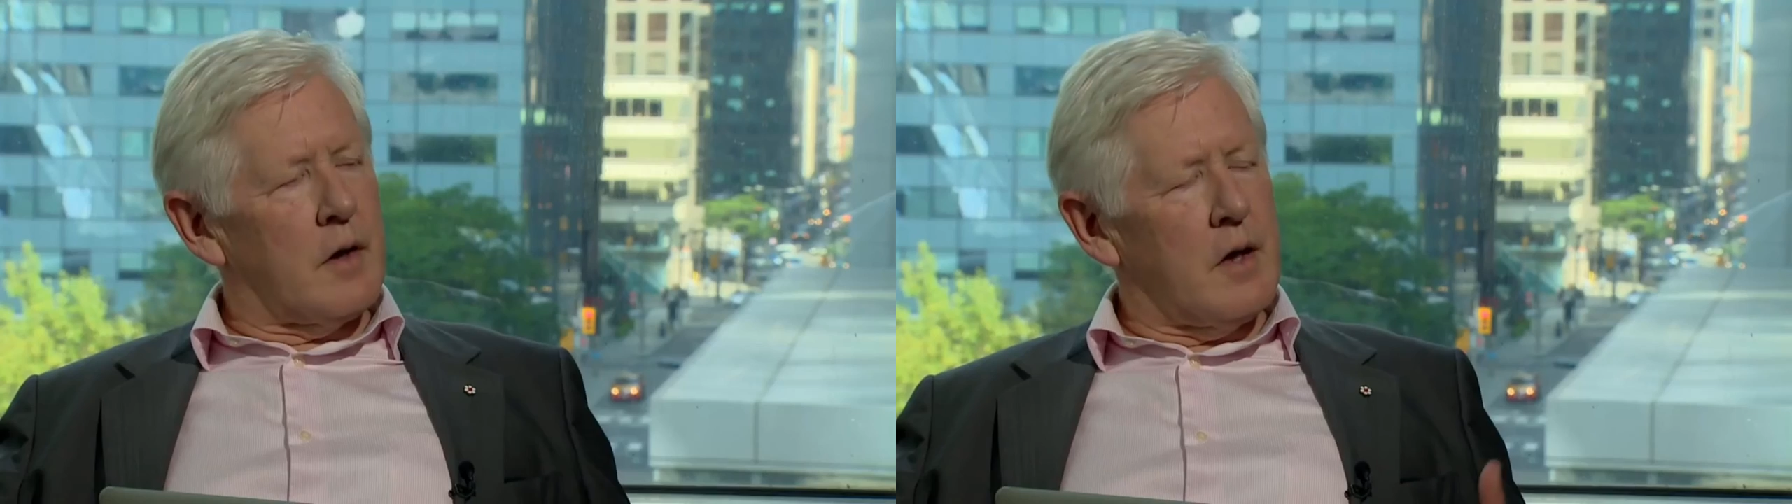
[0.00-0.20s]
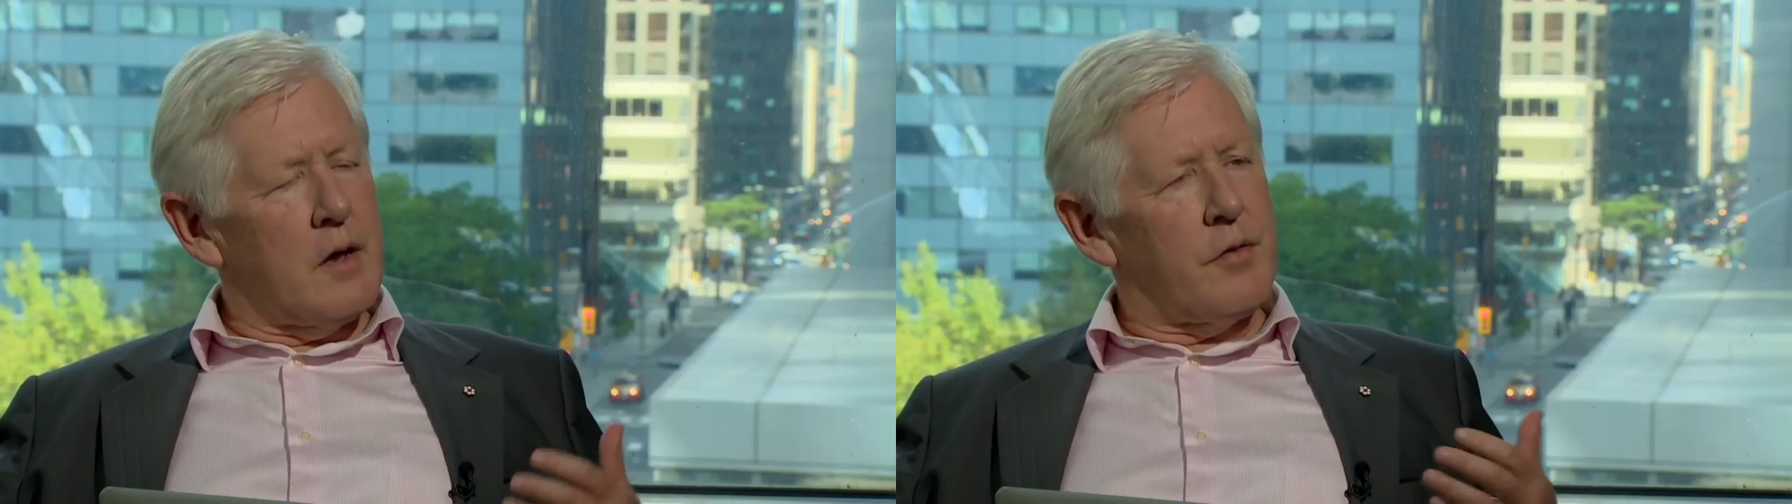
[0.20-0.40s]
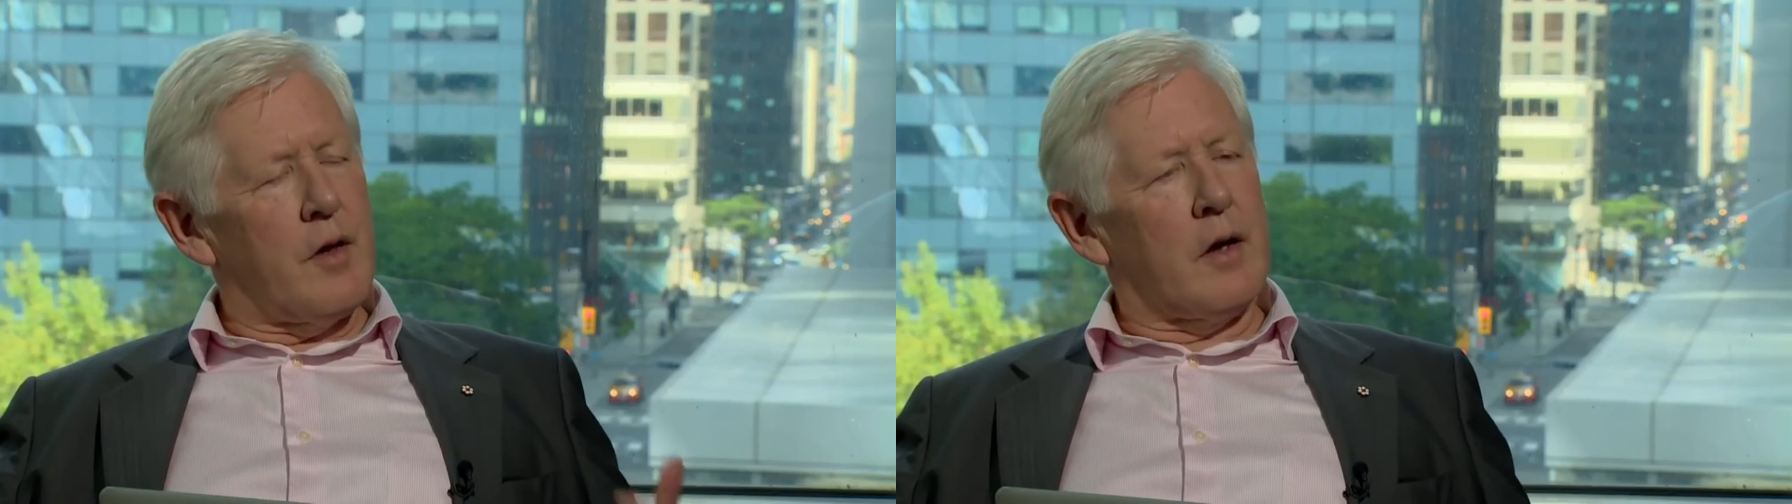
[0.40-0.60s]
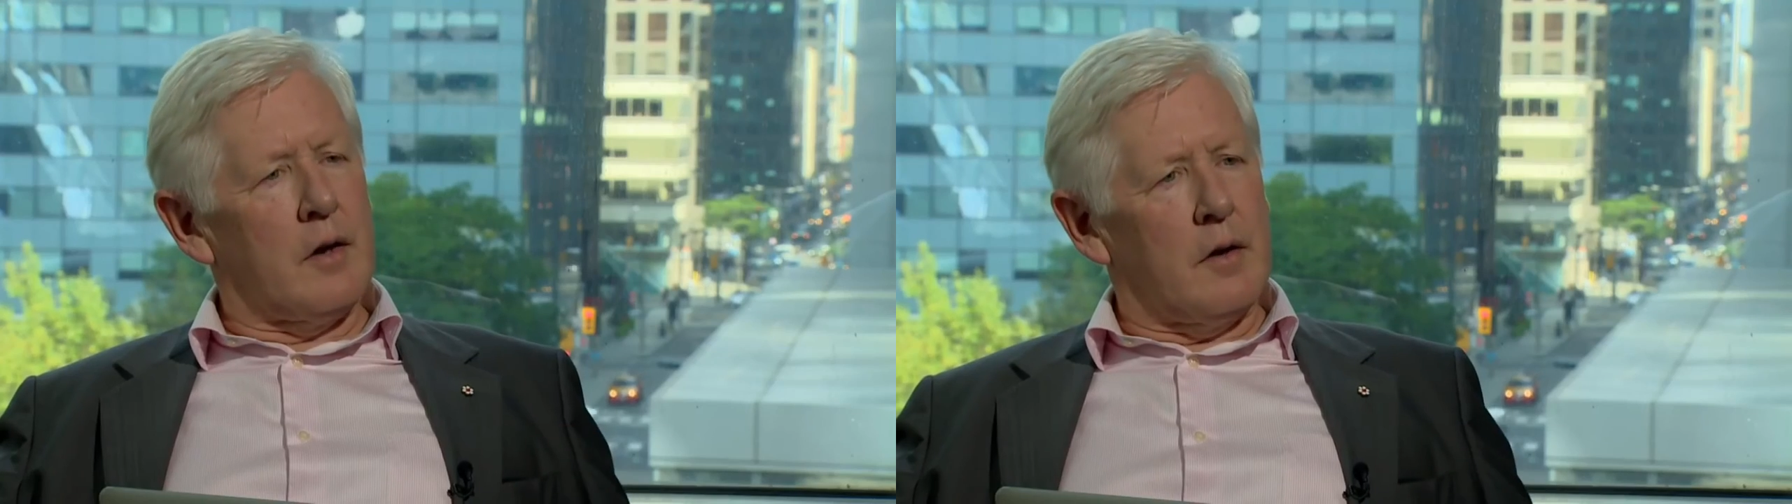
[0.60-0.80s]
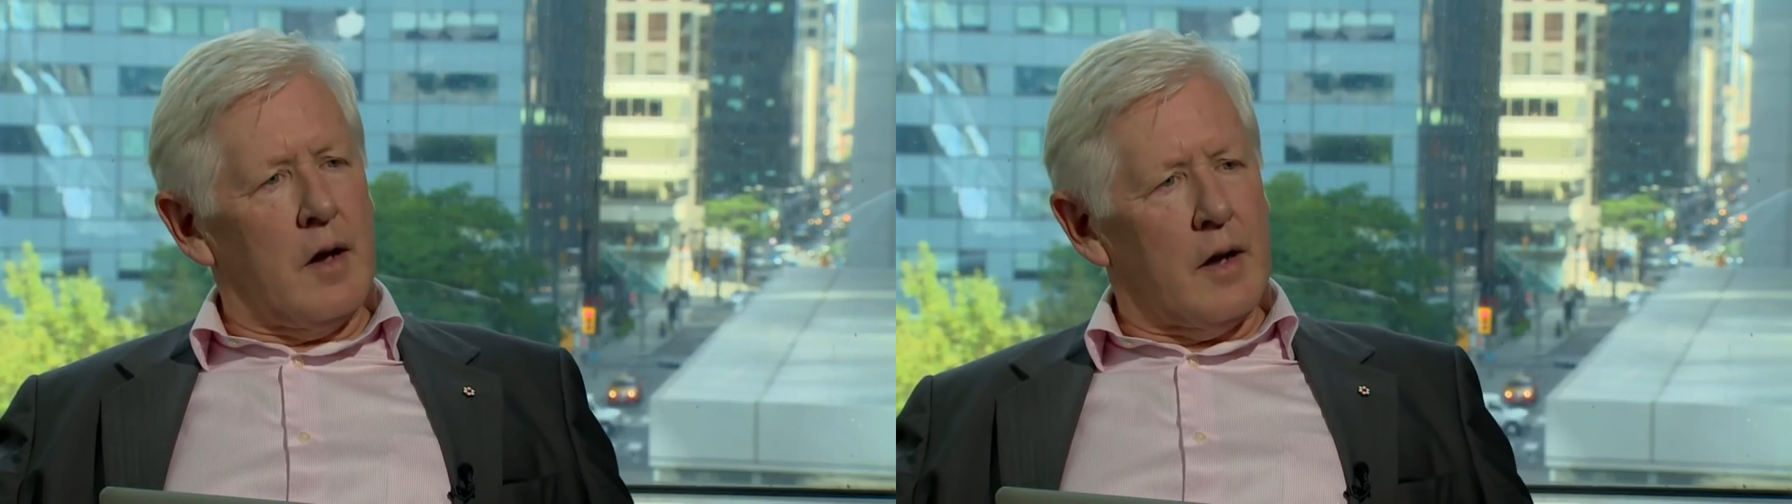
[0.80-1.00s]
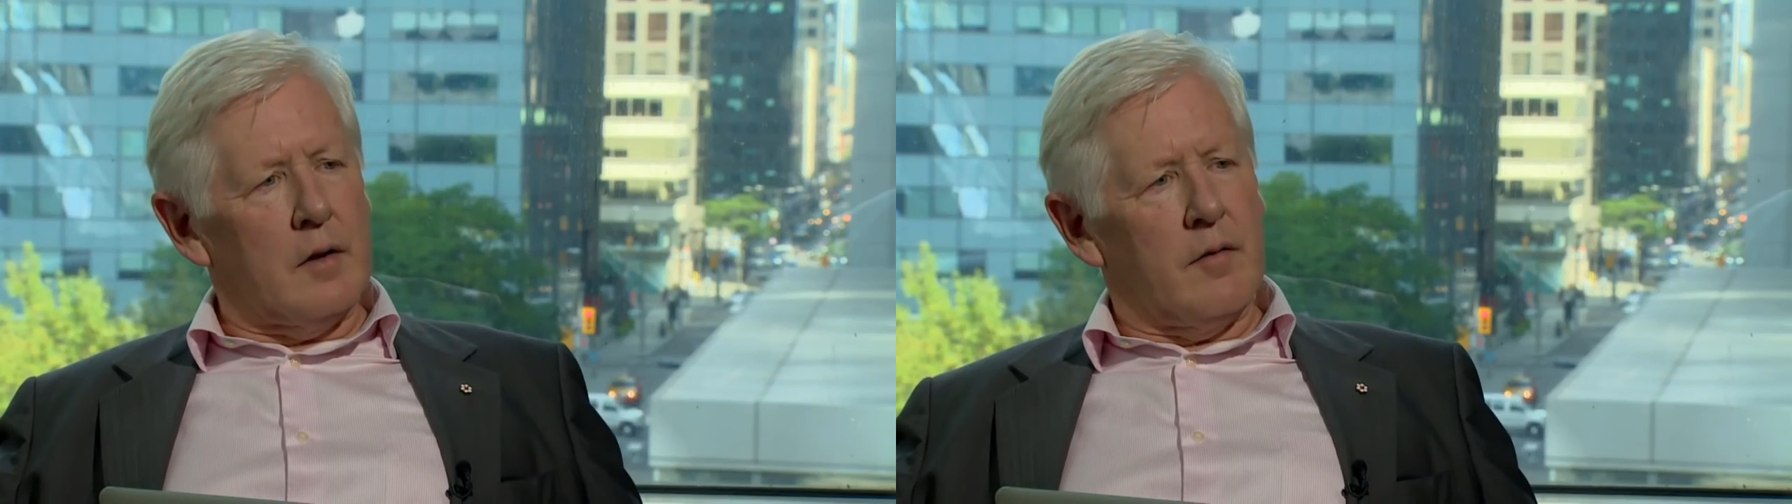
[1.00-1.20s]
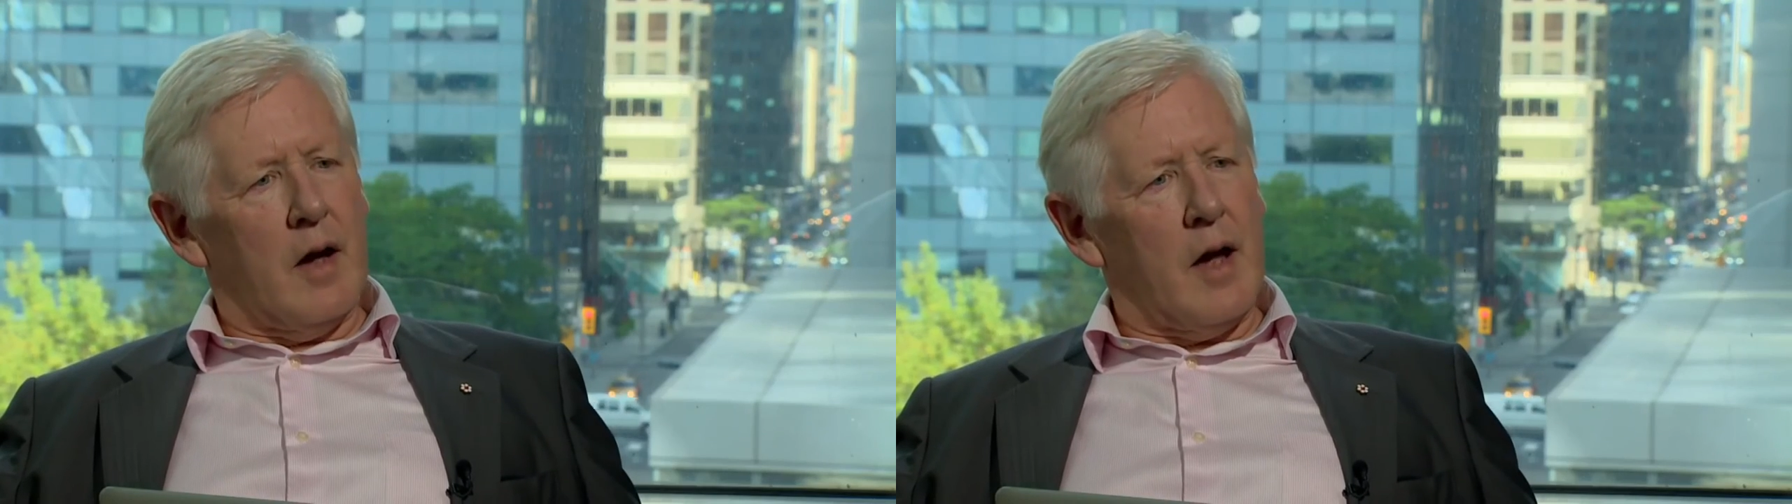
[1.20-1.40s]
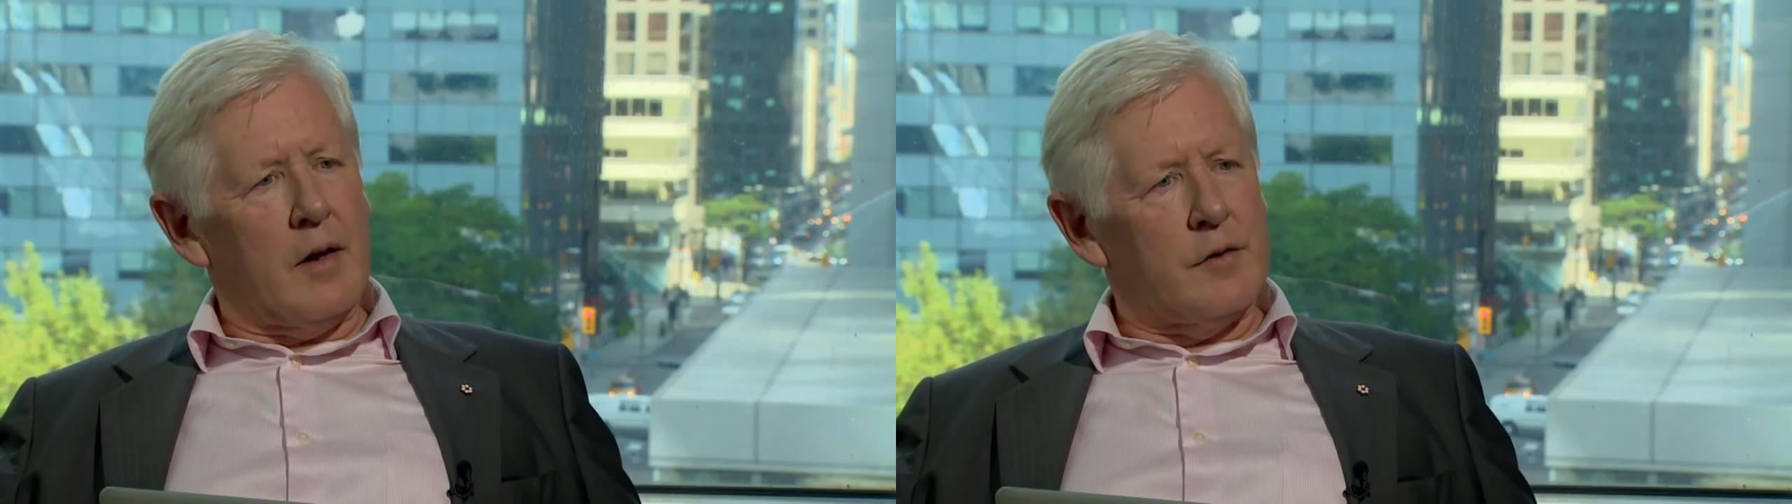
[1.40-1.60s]
The key thing in a negative
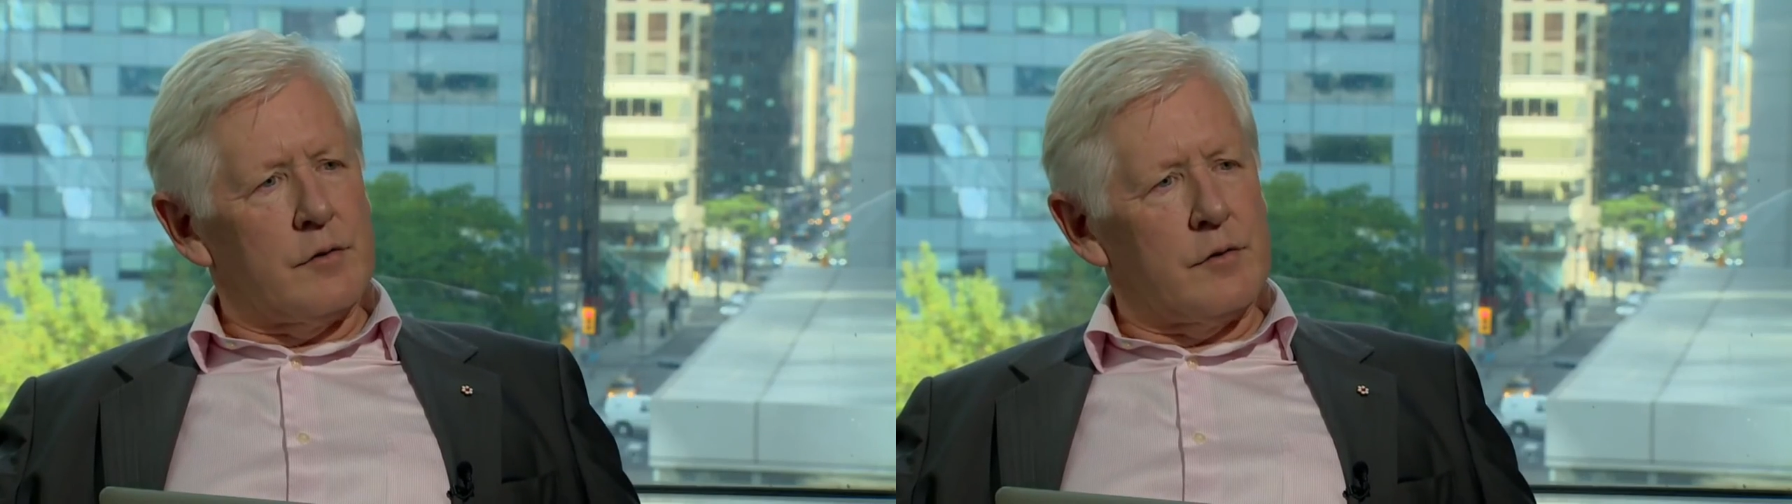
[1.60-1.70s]
ad